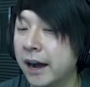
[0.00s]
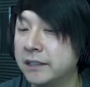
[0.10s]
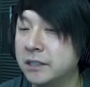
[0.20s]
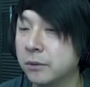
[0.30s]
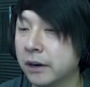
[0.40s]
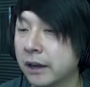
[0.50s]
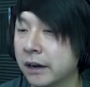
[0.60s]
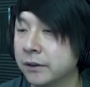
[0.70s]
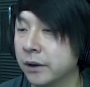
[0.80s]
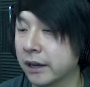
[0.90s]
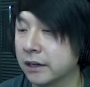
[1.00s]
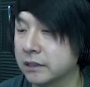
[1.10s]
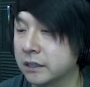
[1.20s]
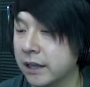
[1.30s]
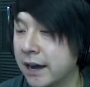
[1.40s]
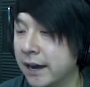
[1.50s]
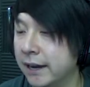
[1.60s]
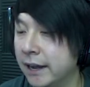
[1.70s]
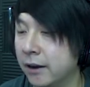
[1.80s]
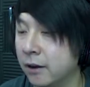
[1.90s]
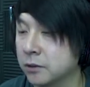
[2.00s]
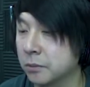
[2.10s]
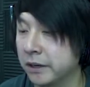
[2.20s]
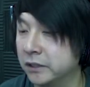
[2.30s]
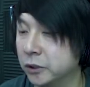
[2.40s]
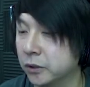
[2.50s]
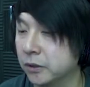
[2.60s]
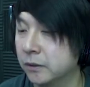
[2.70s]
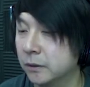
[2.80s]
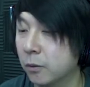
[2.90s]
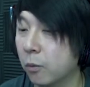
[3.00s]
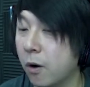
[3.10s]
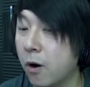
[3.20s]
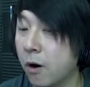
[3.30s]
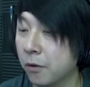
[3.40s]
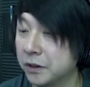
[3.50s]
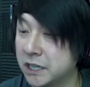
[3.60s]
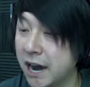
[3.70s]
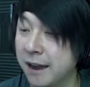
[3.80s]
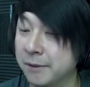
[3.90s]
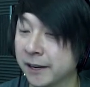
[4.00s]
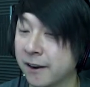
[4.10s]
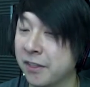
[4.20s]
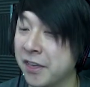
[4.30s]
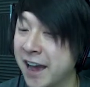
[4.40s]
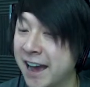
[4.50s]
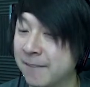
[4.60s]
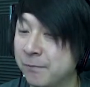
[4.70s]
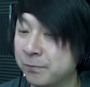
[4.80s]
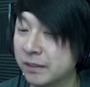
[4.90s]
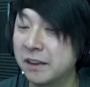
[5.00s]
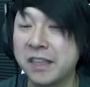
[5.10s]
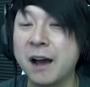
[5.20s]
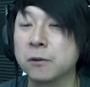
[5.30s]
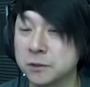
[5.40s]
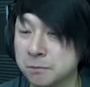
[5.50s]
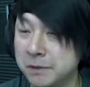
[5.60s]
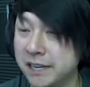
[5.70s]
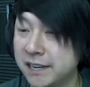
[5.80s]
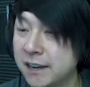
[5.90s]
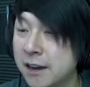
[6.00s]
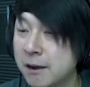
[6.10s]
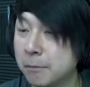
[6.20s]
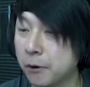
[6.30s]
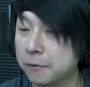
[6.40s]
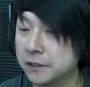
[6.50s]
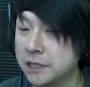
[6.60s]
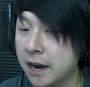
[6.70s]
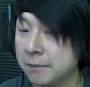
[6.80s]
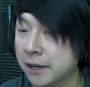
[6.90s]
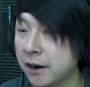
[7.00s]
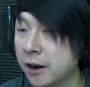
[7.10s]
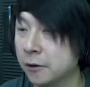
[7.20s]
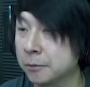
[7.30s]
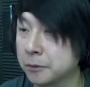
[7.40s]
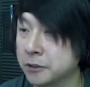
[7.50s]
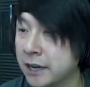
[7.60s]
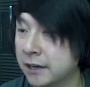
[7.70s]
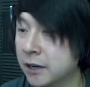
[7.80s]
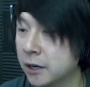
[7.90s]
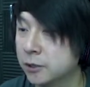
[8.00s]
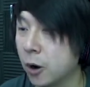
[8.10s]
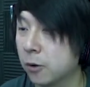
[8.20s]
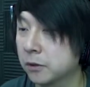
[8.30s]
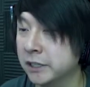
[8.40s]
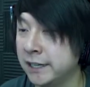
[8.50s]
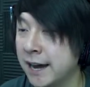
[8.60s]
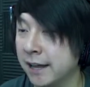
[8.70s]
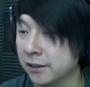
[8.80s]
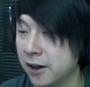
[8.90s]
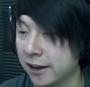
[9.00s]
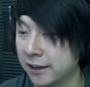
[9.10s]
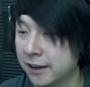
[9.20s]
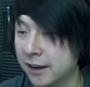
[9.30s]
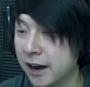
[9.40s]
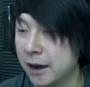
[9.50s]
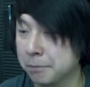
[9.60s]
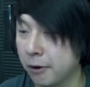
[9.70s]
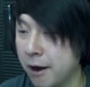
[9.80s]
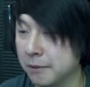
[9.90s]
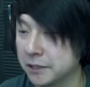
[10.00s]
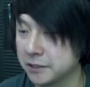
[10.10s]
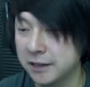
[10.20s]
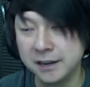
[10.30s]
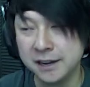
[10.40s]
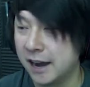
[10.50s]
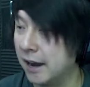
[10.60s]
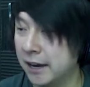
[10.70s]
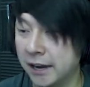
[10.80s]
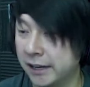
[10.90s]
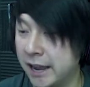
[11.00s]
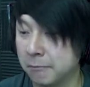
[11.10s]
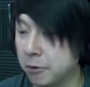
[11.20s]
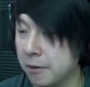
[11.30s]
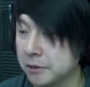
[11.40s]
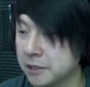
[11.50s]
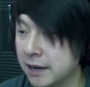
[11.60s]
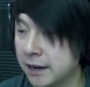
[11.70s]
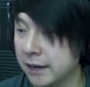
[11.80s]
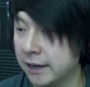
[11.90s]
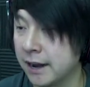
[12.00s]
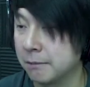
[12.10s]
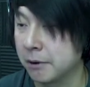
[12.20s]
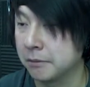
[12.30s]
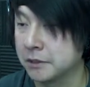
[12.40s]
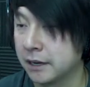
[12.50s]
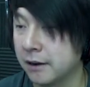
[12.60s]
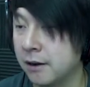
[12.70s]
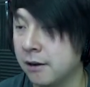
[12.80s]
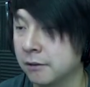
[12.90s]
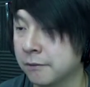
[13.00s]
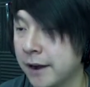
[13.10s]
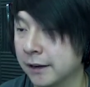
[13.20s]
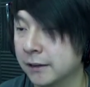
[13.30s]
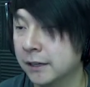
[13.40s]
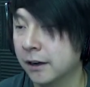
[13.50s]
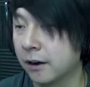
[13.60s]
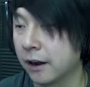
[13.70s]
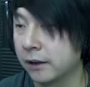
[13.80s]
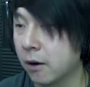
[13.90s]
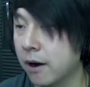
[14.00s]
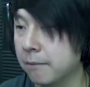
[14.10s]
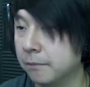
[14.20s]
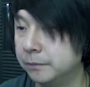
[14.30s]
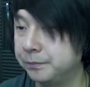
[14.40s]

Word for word: I see what I gotta do. I gotta slide and also make sure, whoa, the timing on that. That was me. Perfect timing, 100%. Totally not luck. I promise. I, I can't promise that. I cannot promise that at all, in fact. All right, go up.